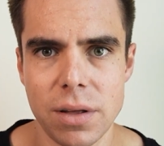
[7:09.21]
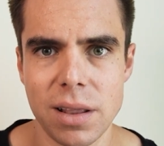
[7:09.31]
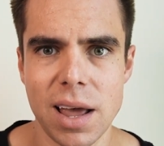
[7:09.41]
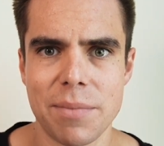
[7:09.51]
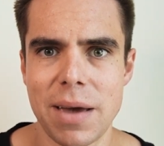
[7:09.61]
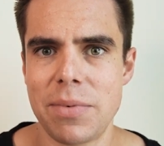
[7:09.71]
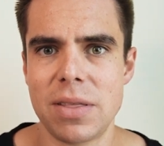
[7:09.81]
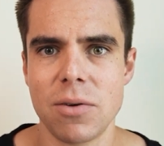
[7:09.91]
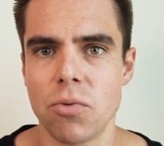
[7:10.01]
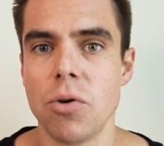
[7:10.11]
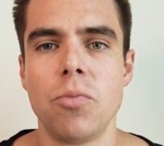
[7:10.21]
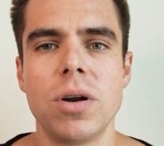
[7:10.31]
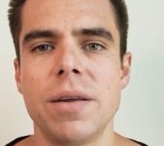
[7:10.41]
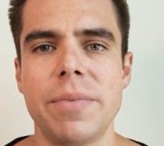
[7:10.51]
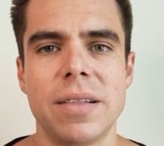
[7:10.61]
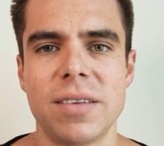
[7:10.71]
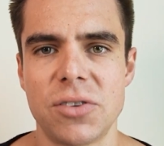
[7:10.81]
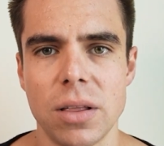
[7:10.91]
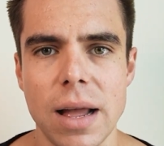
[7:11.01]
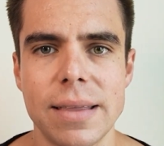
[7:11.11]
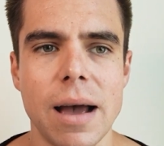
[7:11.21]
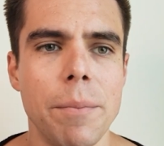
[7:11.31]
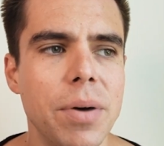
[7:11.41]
then like maybe the room wouldn't have been such a letdown.